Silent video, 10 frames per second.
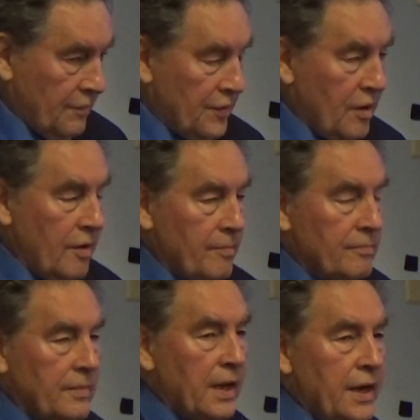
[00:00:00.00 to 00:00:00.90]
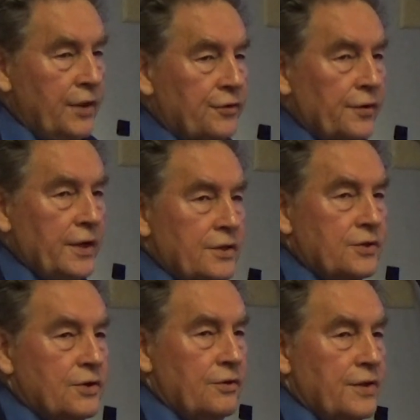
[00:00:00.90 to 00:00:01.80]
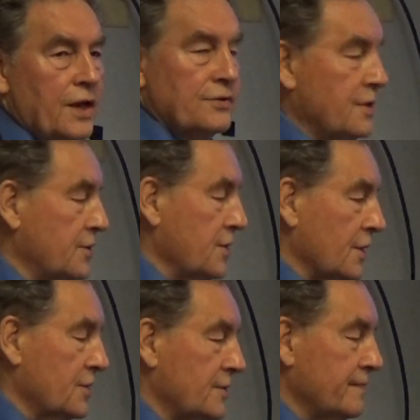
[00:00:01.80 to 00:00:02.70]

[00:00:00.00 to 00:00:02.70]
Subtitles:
From 83 to 2006.